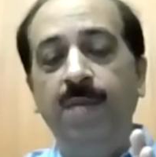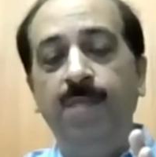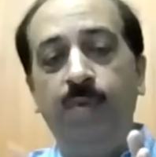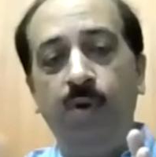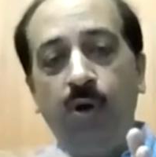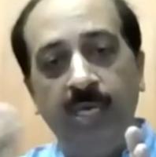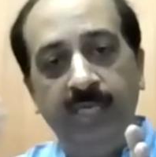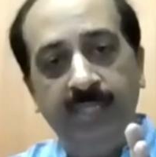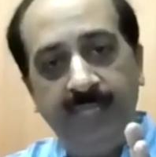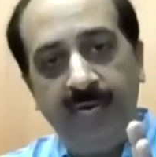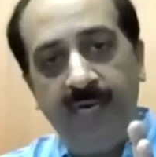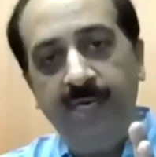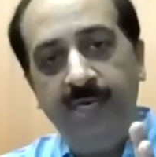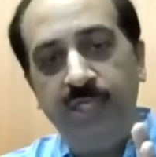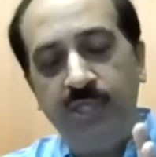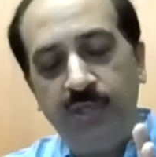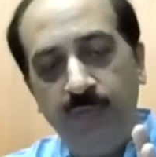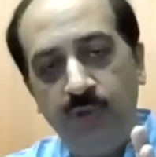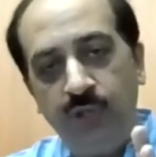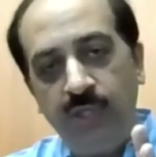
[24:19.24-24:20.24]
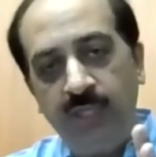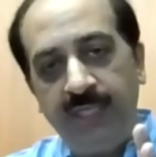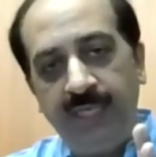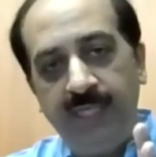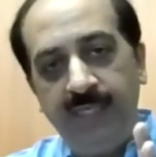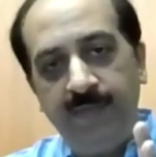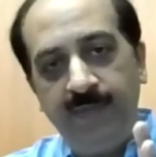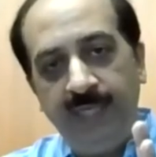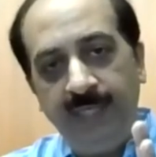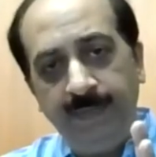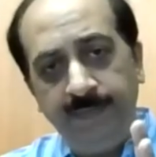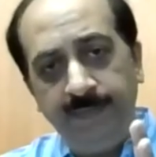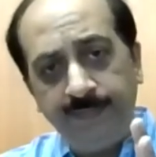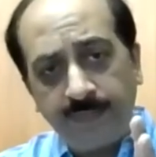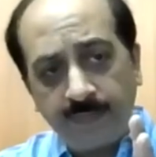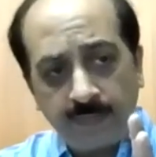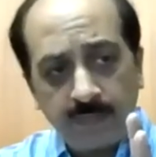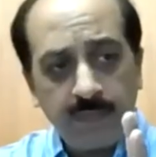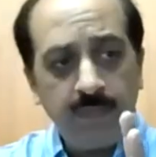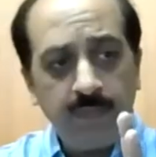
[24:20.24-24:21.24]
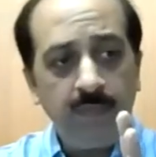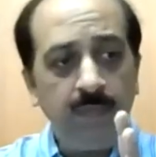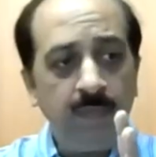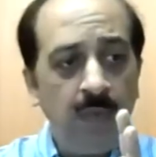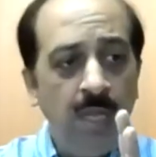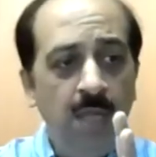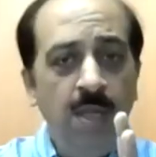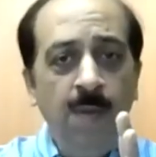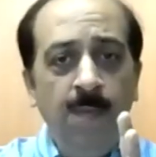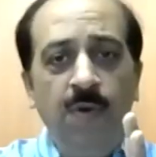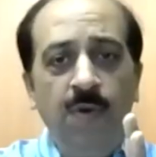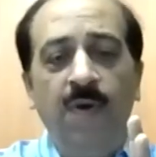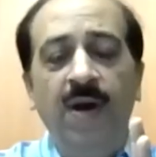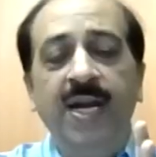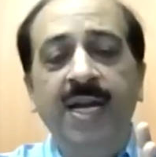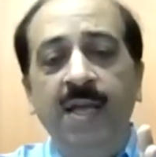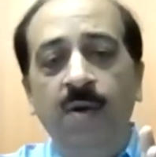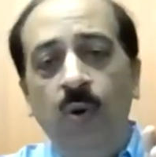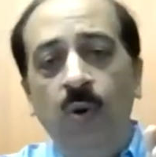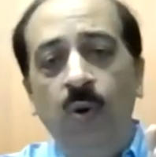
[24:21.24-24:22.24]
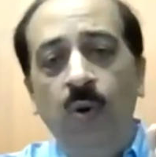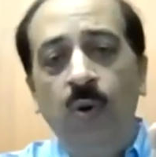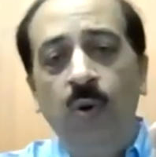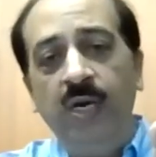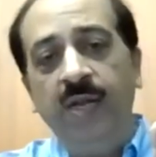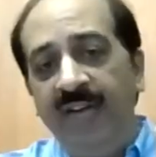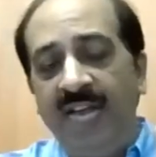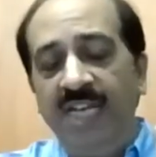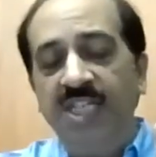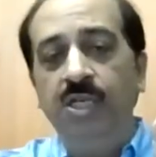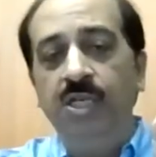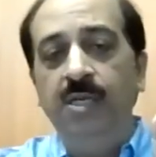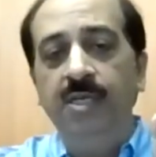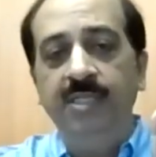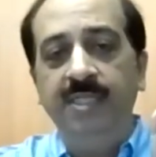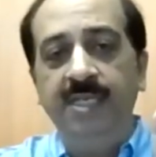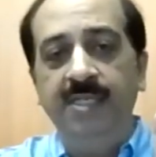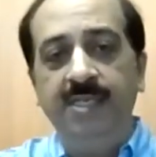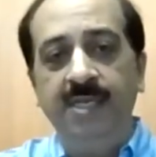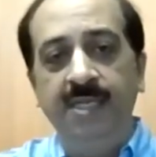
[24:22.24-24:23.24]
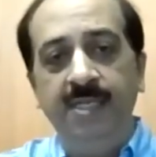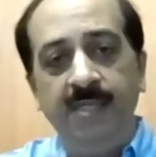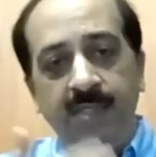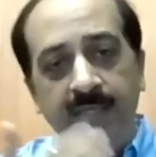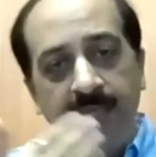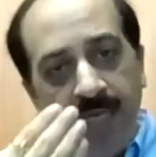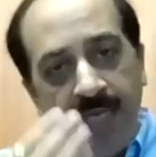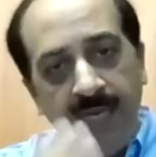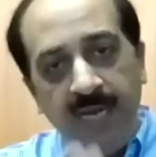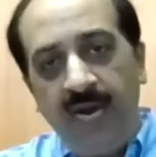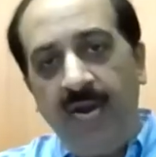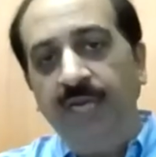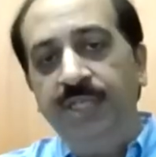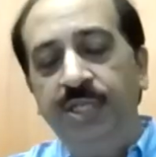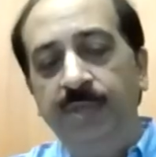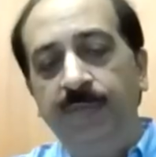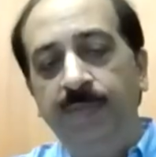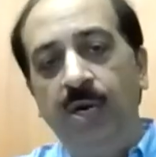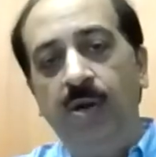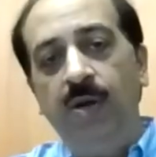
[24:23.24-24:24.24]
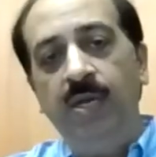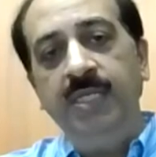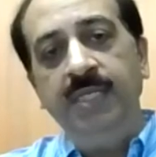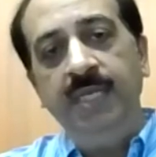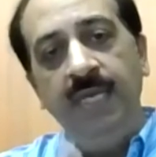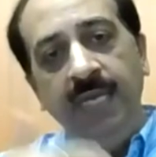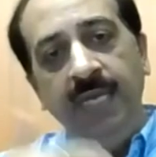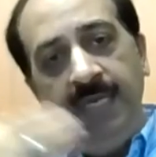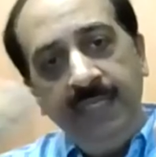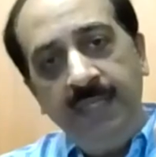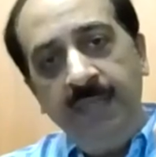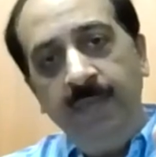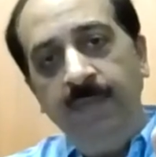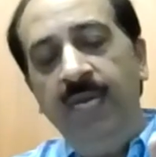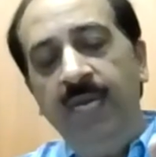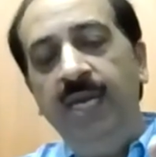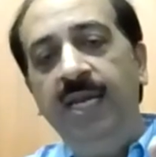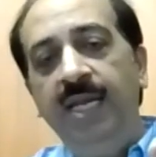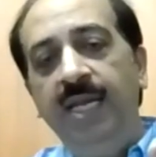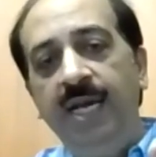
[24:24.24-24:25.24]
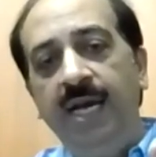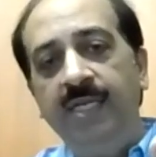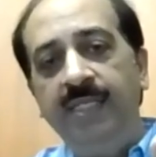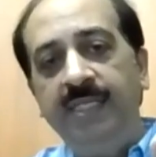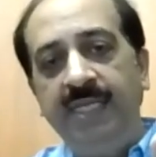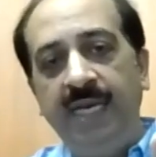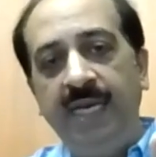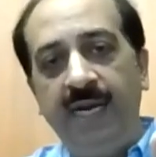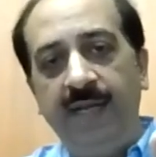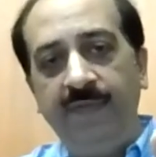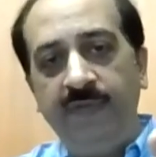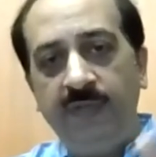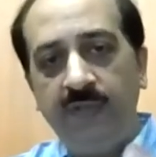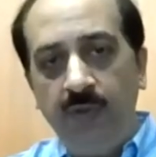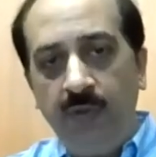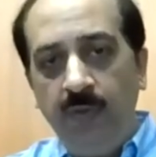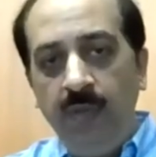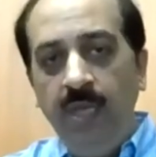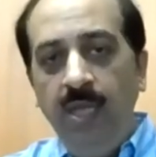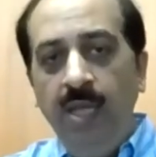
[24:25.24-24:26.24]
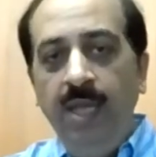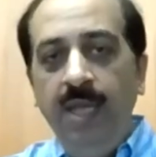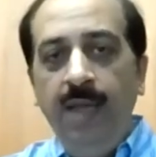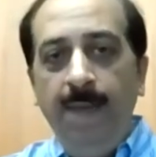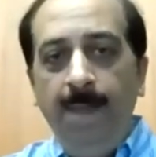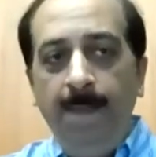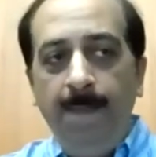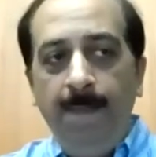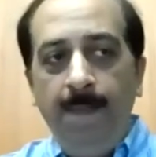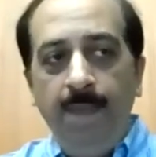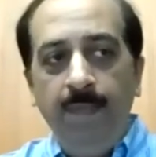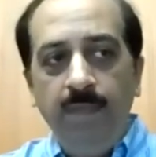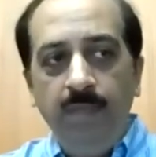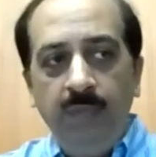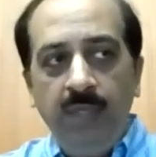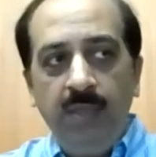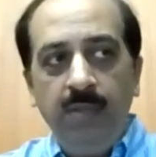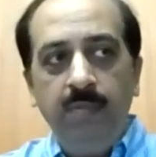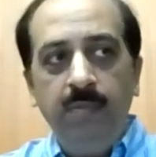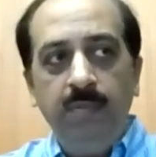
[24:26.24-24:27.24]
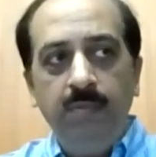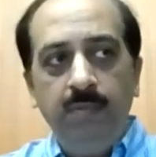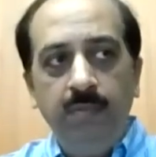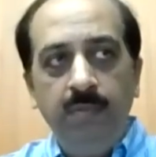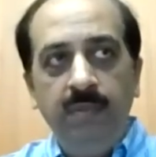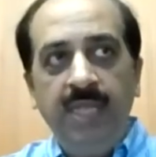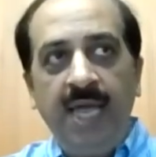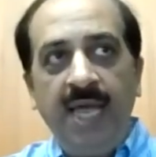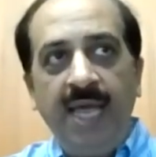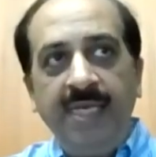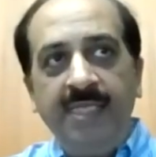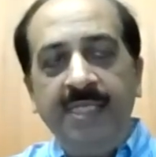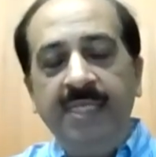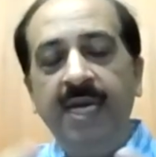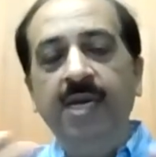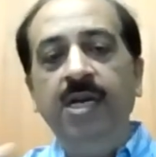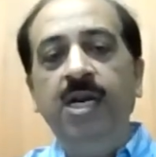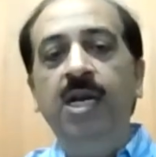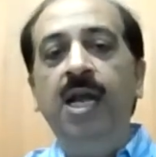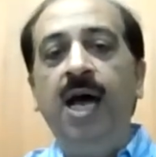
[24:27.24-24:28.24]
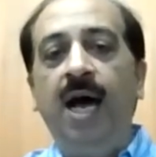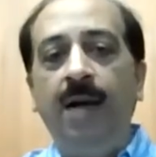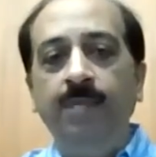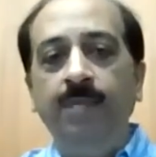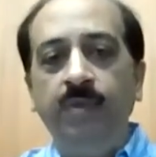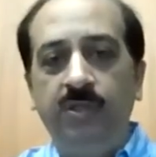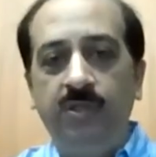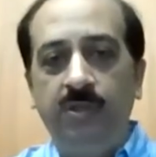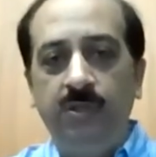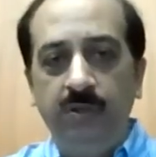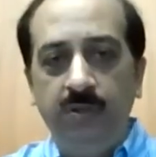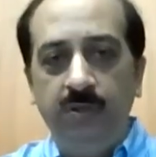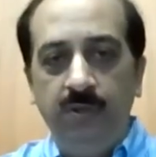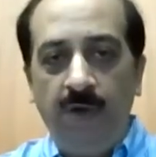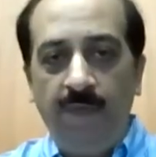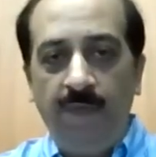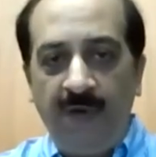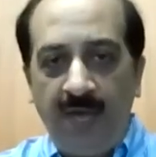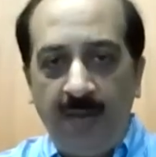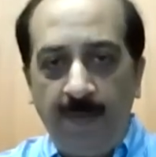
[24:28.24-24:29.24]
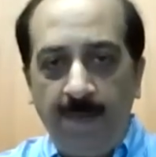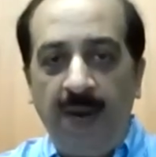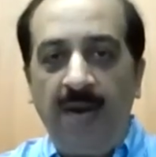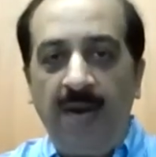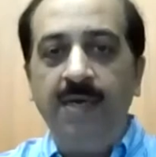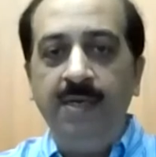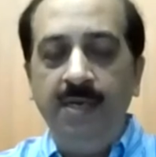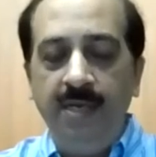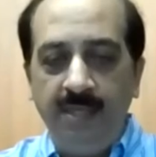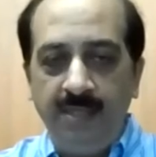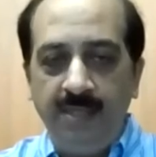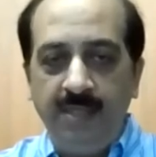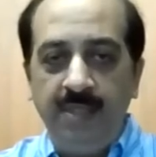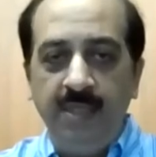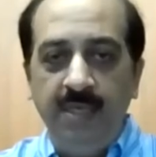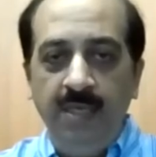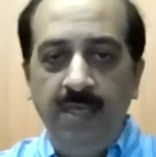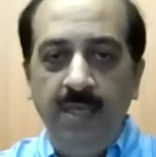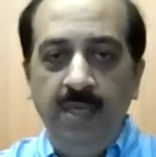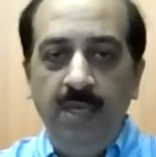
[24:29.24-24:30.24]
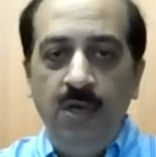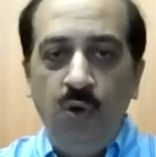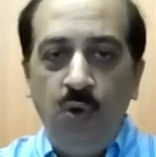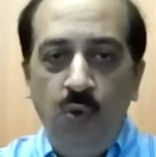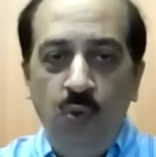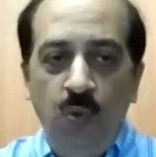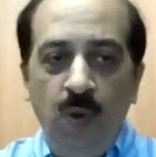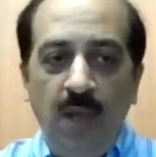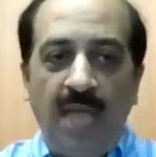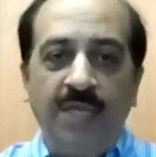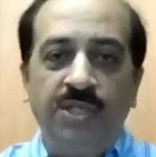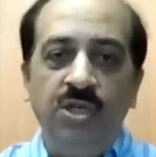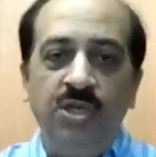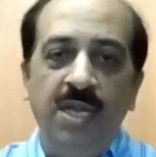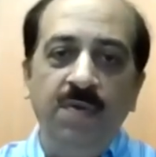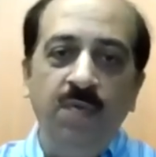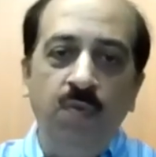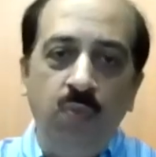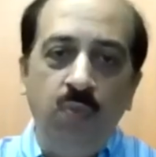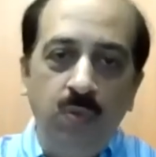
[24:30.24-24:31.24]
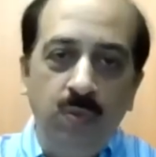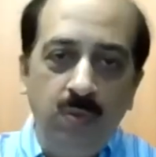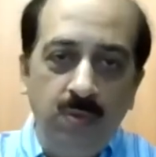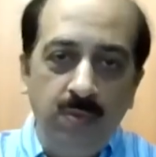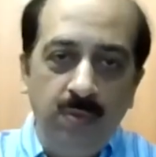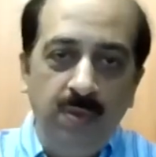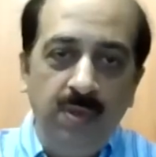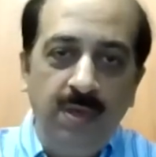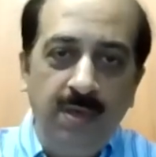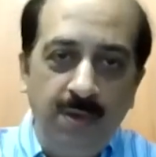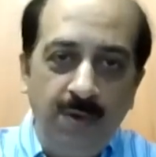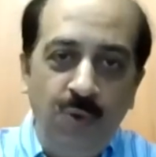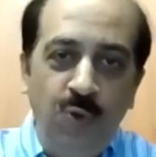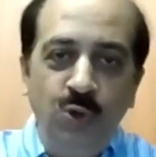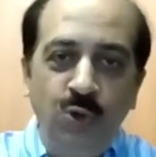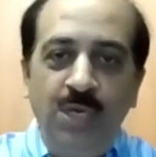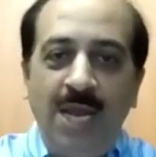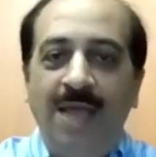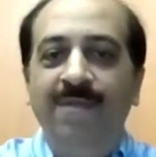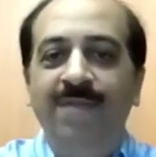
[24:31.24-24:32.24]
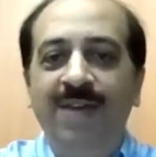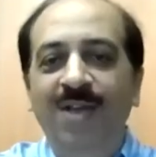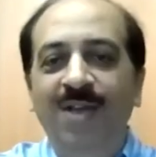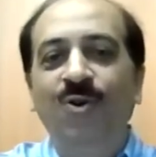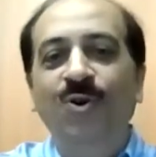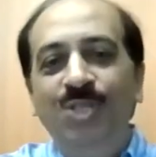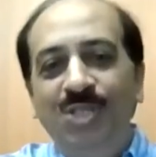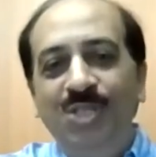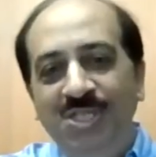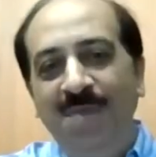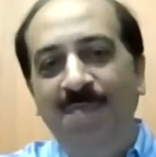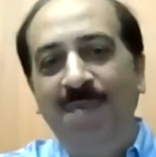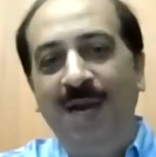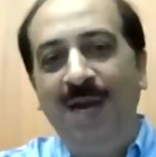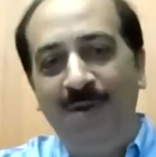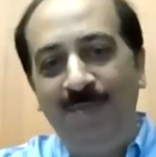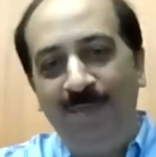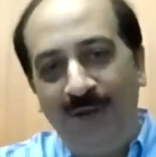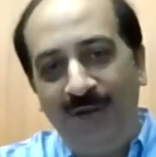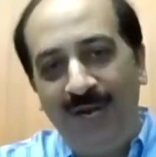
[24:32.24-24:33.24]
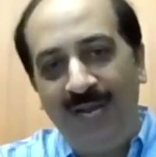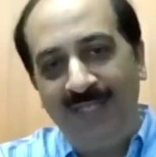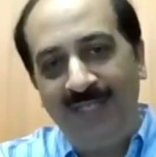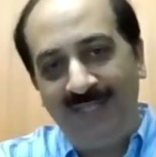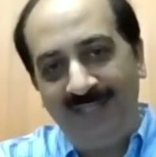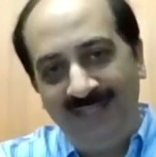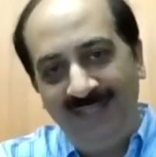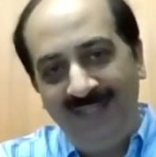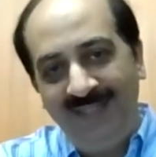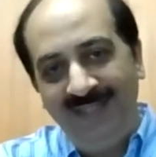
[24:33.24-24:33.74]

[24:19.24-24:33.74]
employees, they are distributor salesmen, providing whatever financial assistance, hardship allowance, similarly our CNS. So the extended arms of our partners whose livelihoods depend upon us.